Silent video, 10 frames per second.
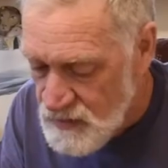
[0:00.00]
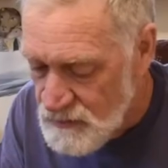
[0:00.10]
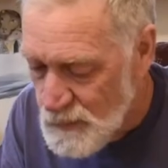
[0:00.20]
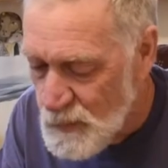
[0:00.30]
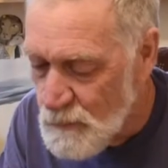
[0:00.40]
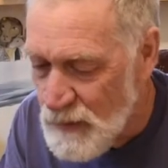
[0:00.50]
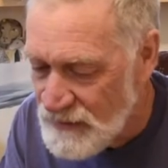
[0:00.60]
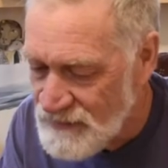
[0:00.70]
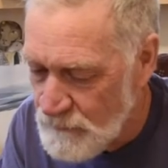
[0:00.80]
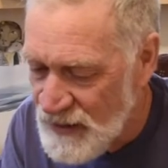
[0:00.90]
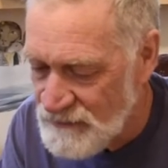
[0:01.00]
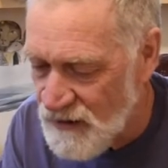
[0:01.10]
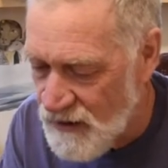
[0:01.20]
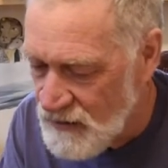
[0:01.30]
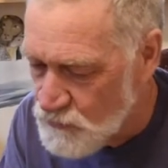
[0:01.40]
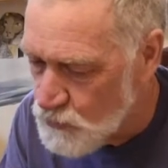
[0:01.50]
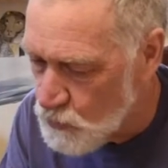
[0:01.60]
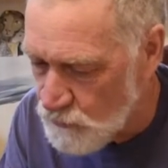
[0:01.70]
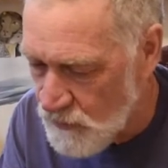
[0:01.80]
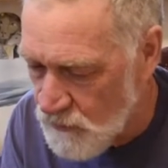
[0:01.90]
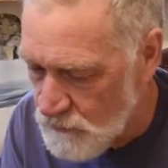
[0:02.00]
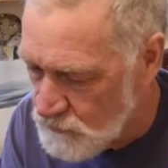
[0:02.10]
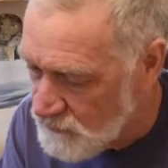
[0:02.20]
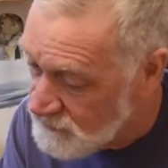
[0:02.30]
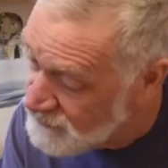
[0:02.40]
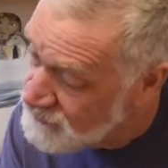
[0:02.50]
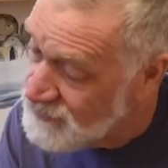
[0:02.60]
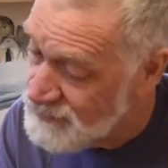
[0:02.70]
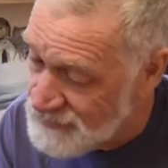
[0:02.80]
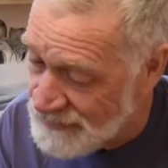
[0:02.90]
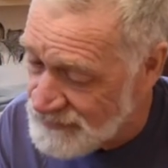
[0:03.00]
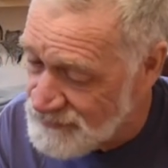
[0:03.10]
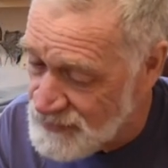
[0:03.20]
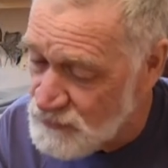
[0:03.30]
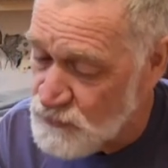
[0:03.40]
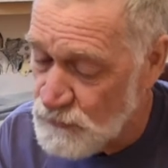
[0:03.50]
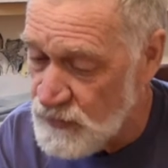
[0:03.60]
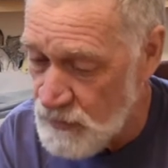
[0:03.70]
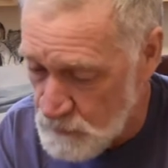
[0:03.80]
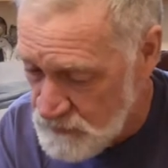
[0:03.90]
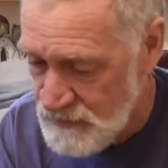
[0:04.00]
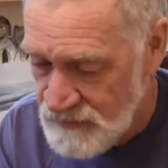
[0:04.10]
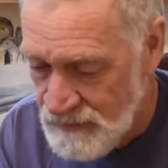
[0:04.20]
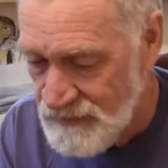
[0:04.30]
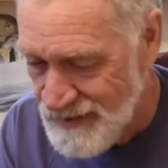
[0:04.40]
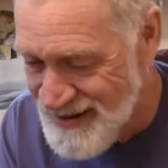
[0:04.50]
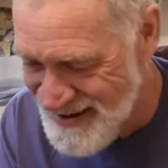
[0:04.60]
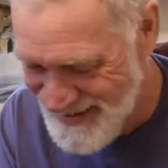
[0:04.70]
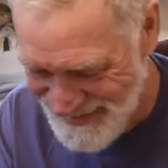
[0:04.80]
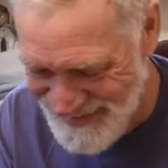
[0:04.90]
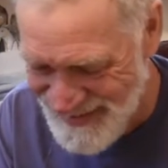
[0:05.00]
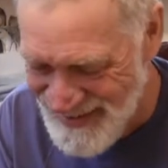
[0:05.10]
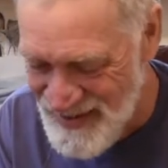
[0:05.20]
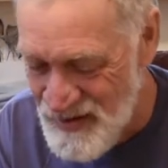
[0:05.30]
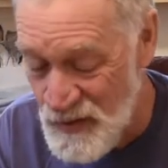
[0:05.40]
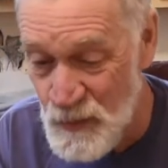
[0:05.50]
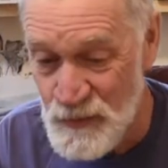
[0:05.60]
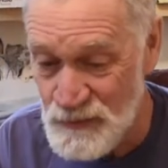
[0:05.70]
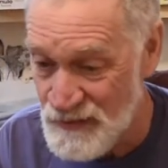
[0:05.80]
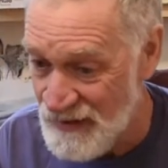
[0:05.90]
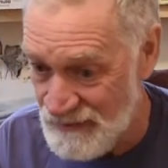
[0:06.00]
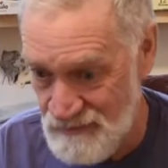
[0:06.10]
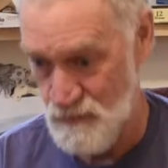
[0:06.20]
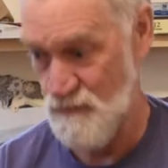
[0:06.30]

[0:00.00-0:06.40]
By the time I got to art school, though, like, things flipped. It was like,